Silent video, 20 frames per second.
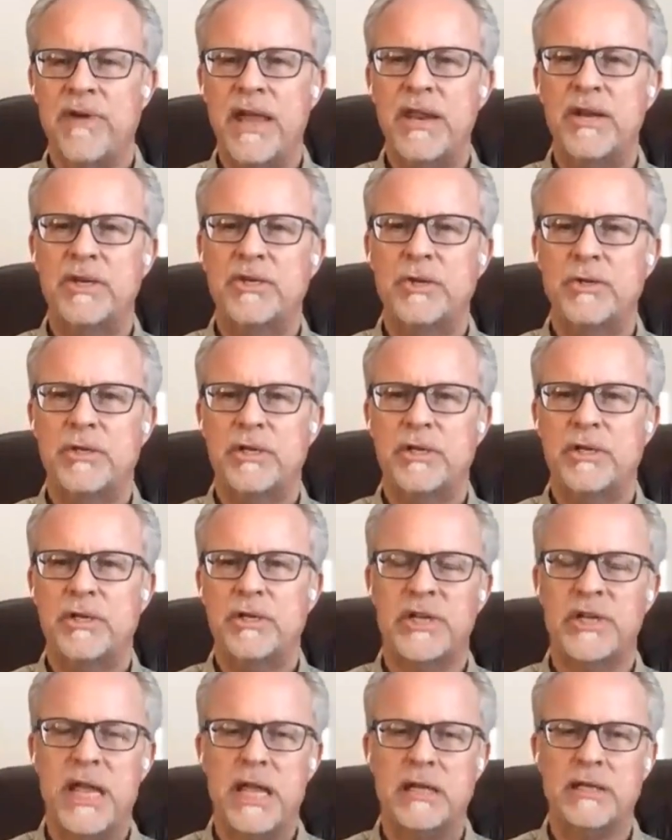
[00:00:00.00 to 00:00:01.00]
I invited you
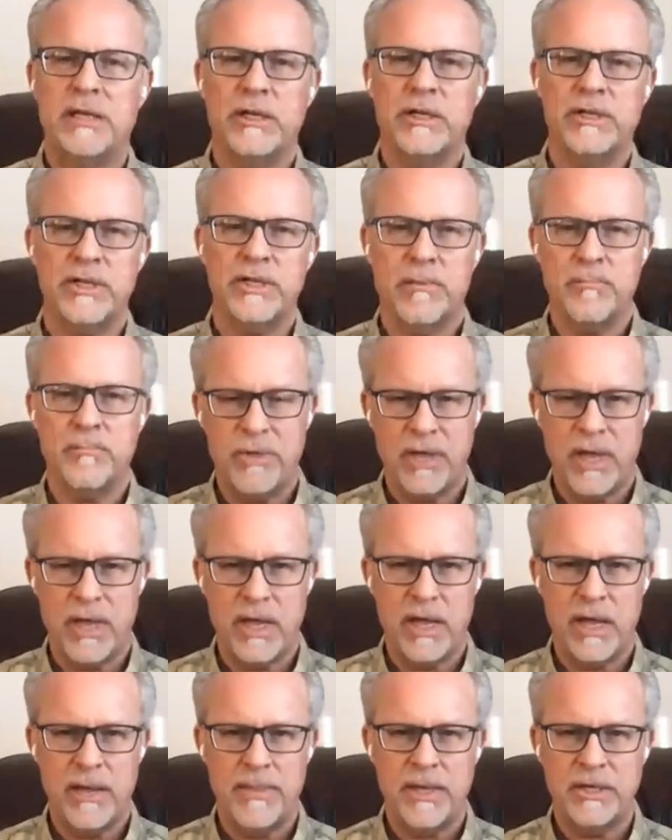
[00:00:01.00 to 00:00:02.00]
to say a little
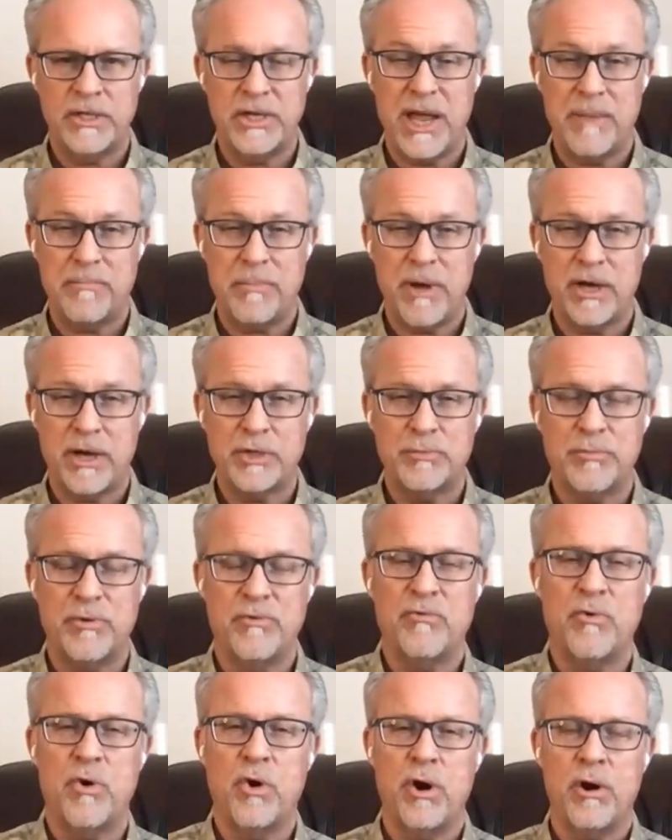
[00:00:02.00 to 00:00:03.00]
something in the chat box
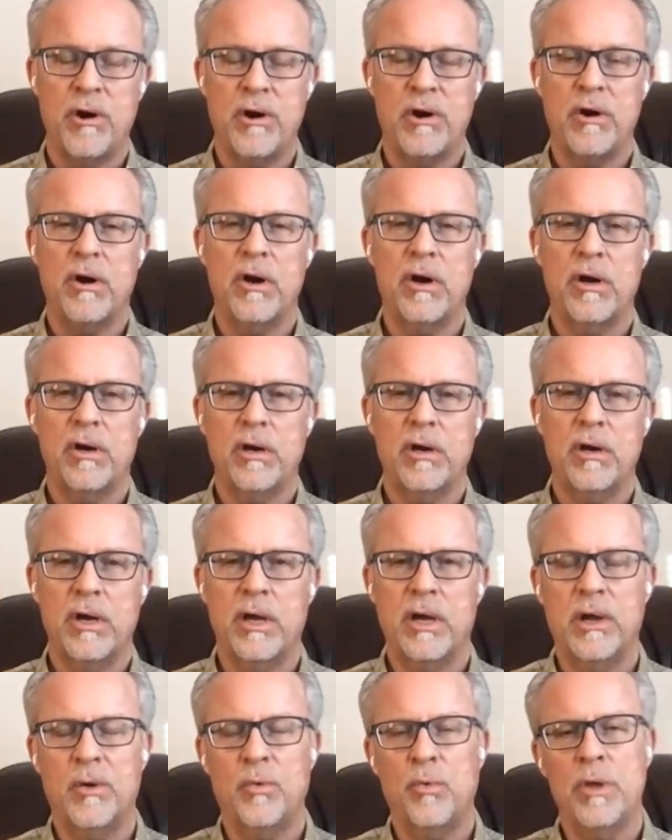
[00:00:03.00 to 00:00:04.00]
before
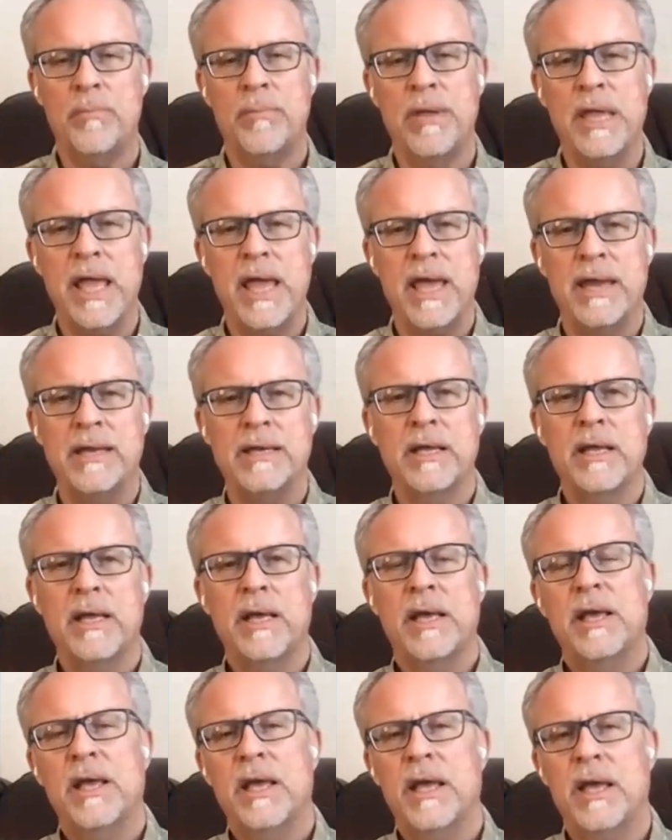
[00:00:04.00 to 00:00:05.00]
we
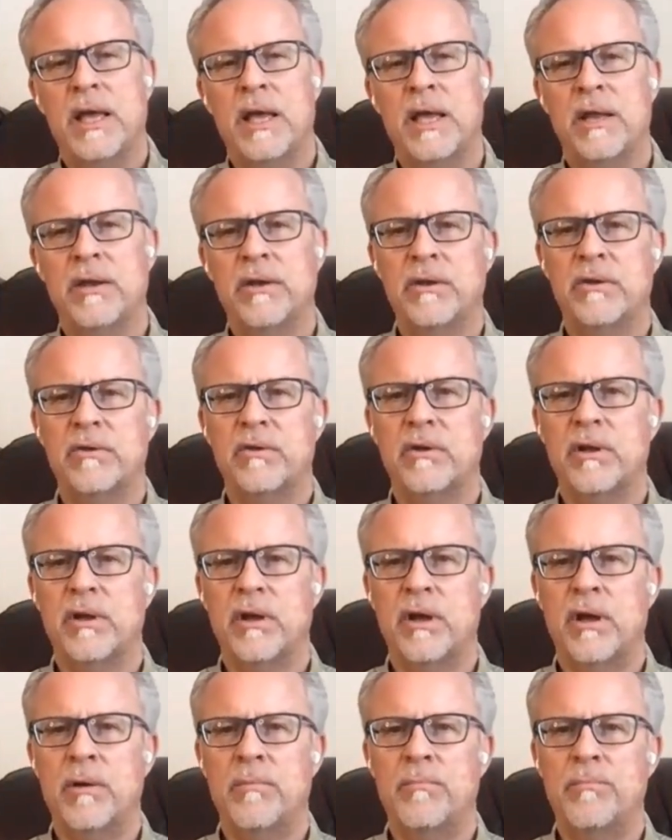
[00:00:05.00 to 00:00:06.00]
begin, and
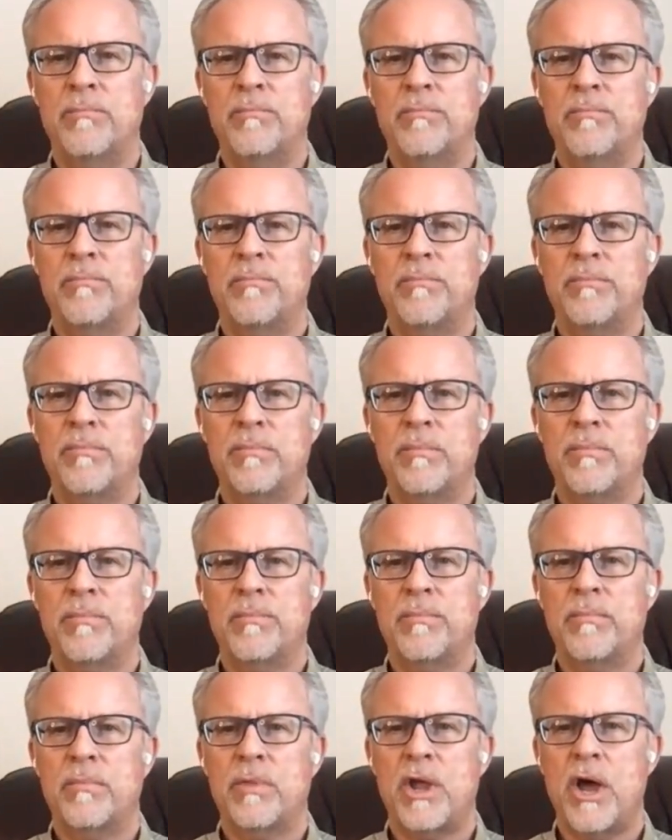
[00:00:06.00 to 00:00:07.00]

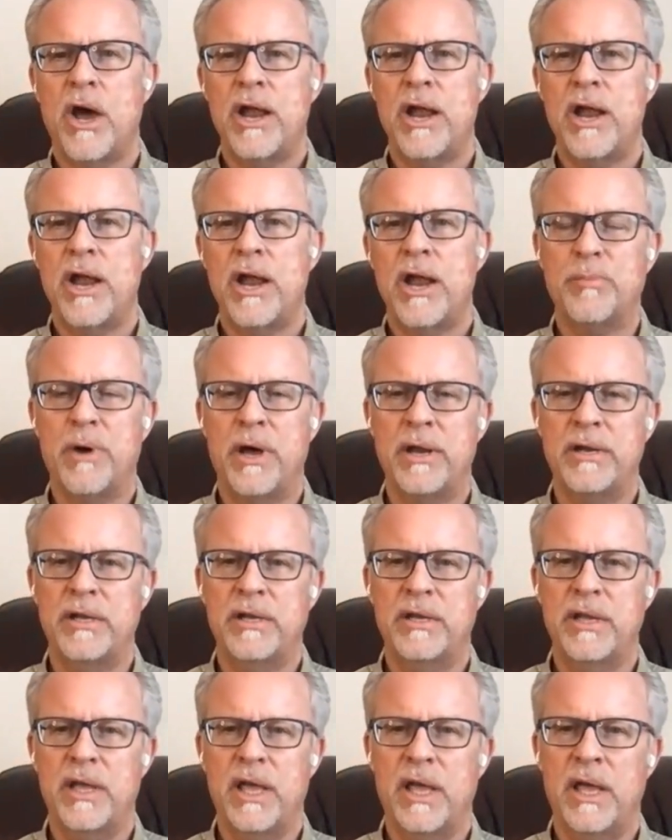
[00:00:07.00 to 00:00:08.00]
Connie
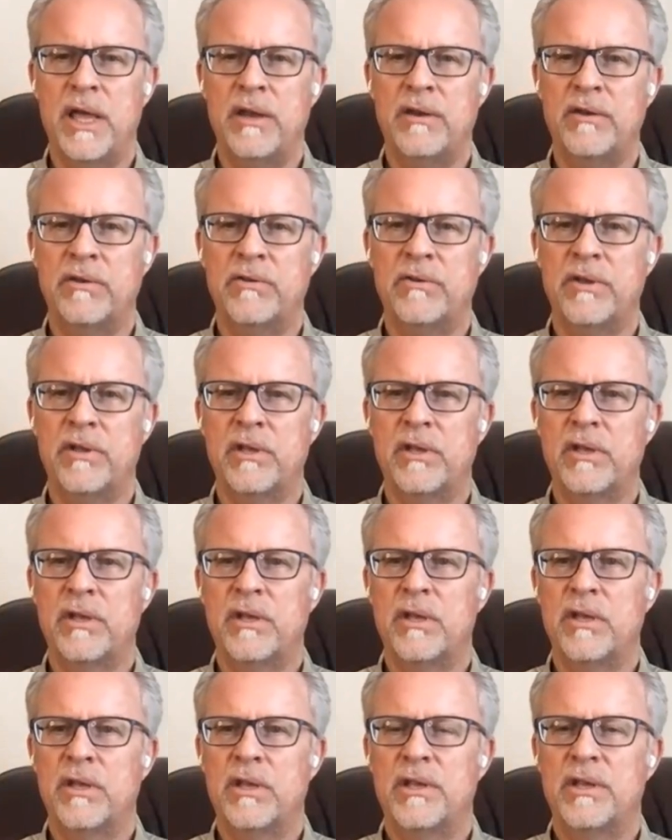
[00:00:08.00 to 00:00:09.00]
responded, and
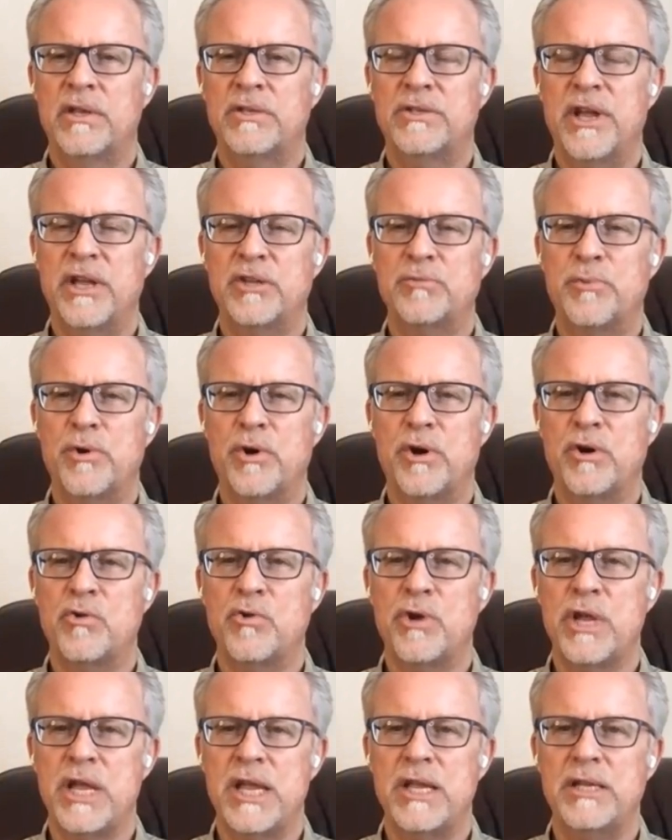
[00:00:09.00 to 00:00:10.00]
Jasper
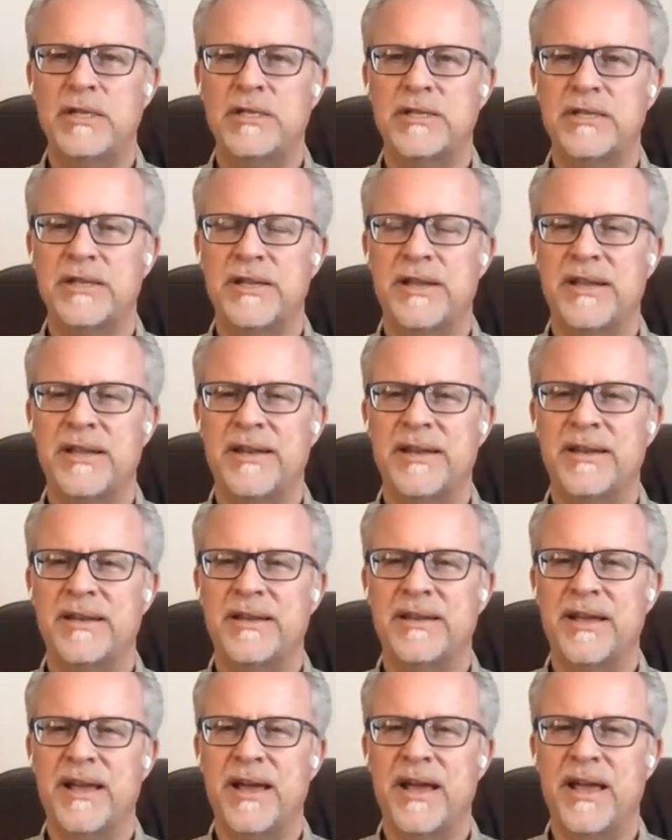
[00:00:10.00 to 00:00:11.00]
agrees,
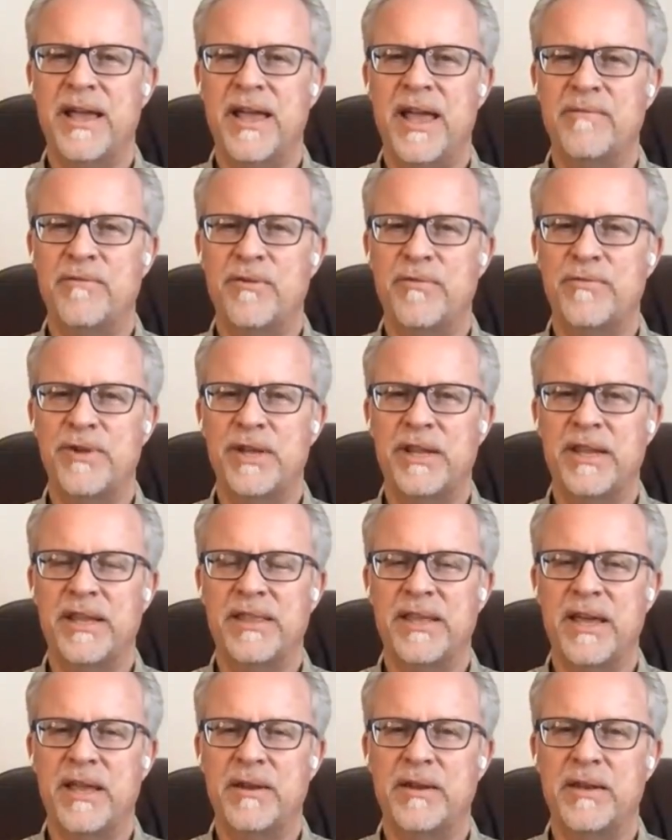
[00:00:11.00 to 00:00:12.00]
and I have a
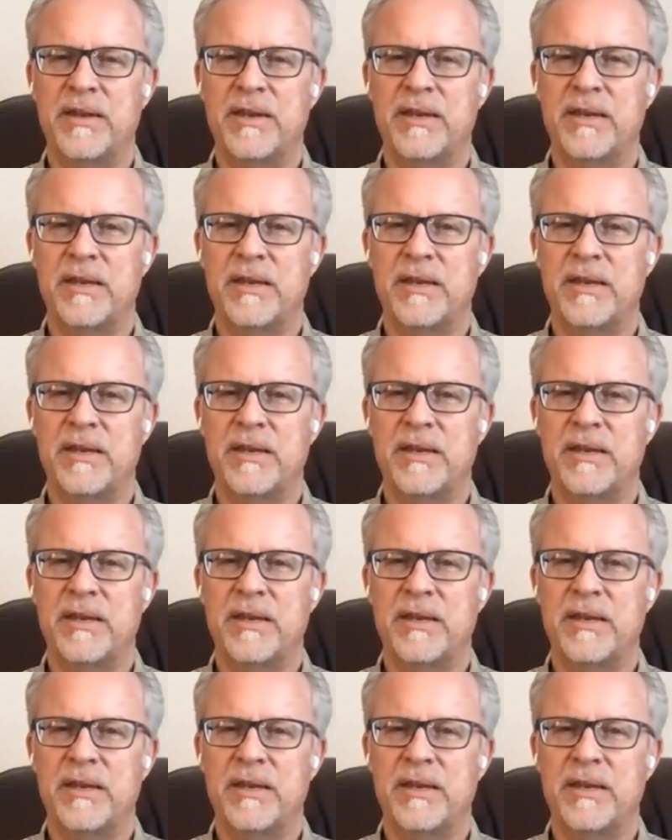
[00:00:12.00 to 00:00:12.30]
feeling that